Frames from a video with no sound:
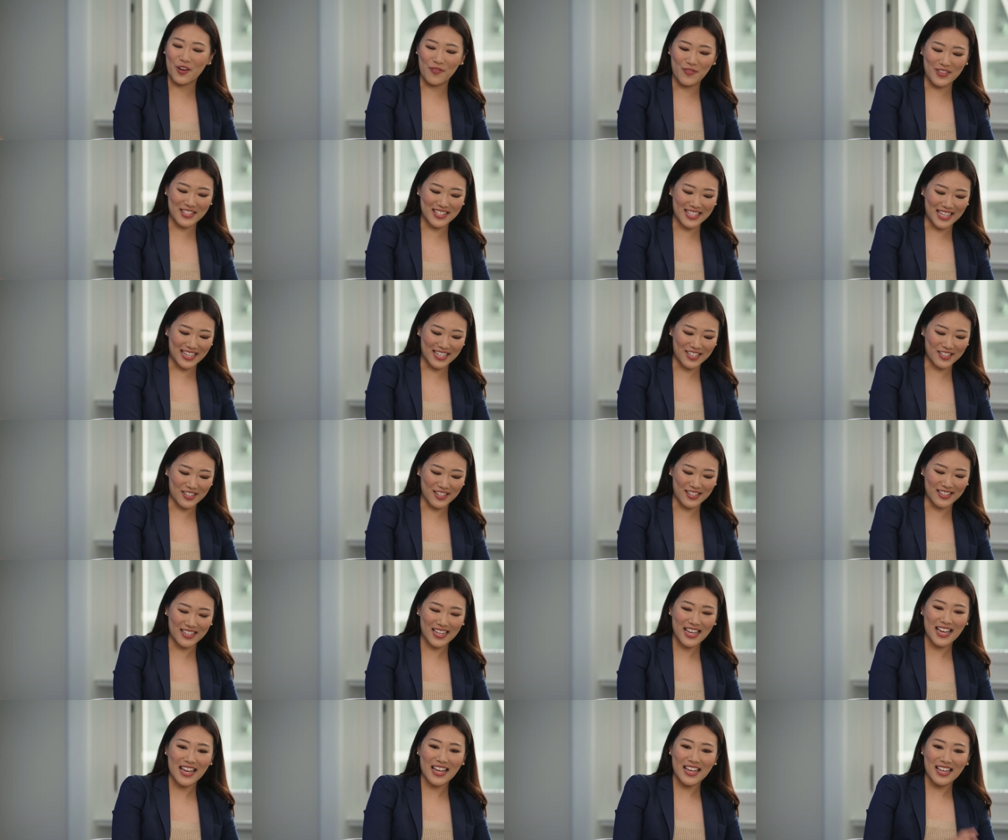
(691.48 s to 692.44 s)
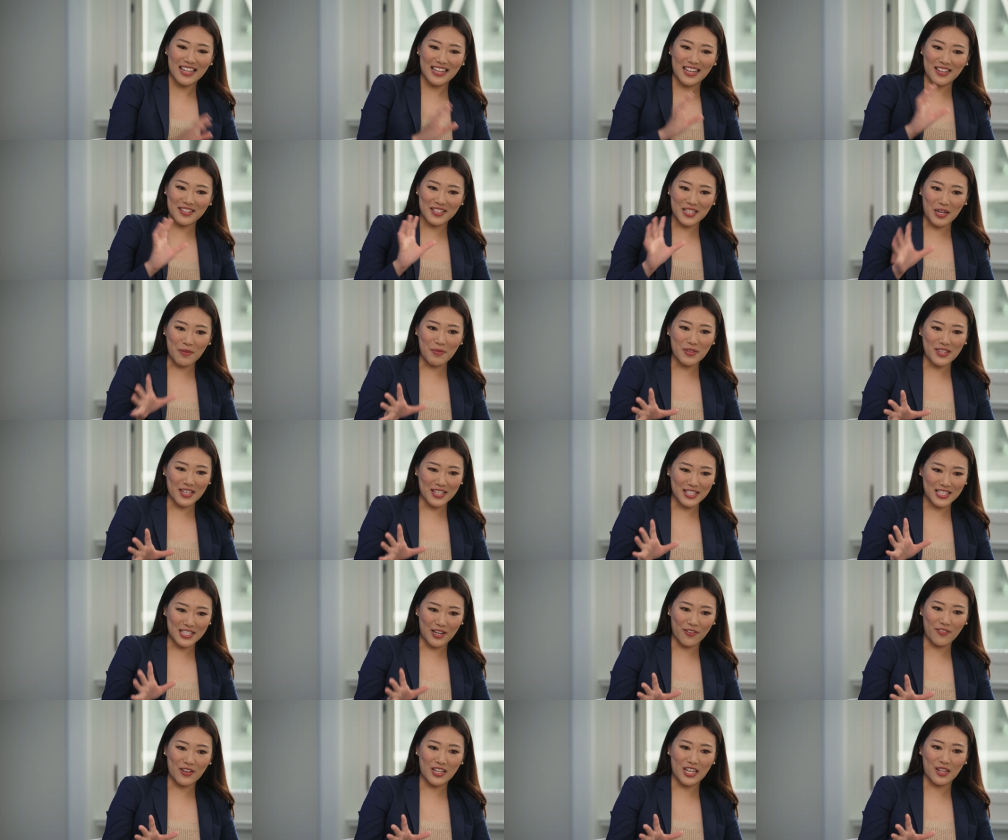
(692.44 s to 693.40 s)
conversation. Now stay with us,
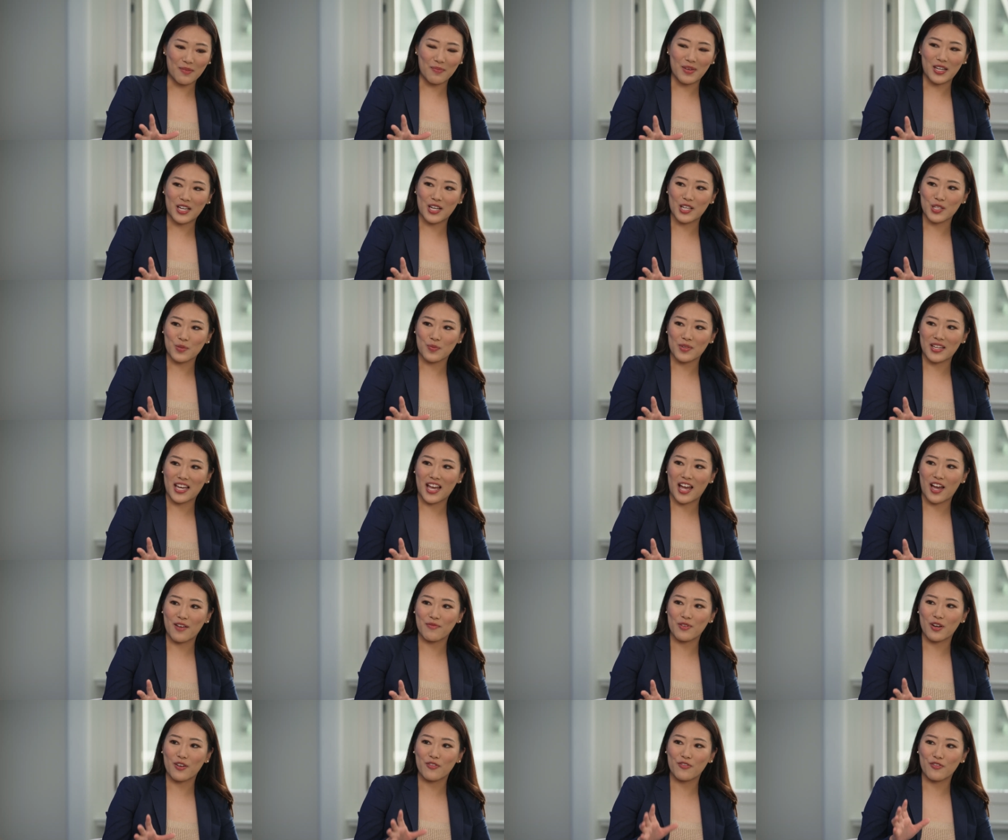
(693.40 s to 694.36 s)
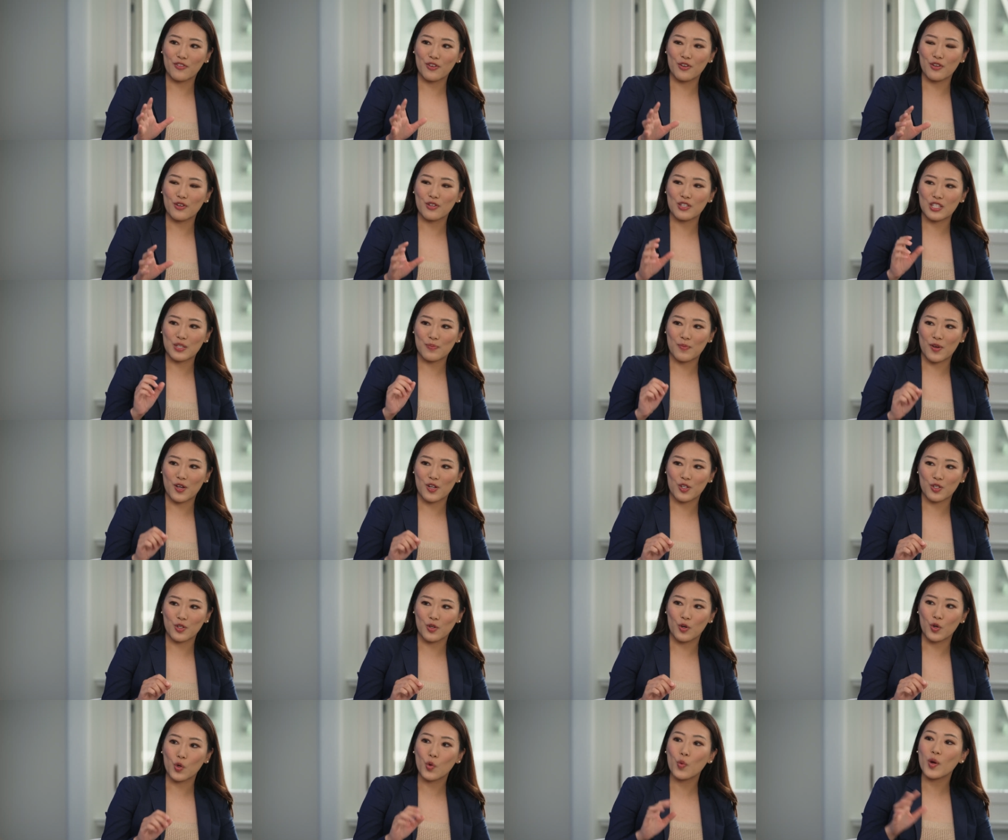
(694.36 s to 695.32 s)
Stephanie, because we have a few
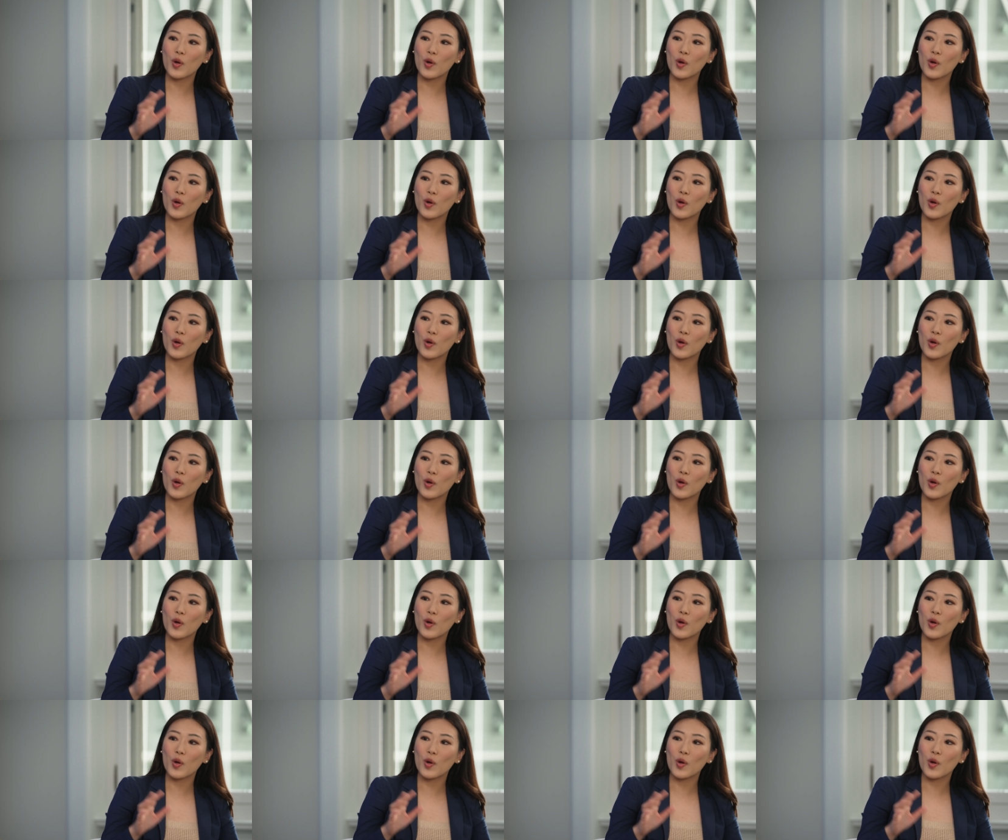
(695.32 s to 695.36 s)
special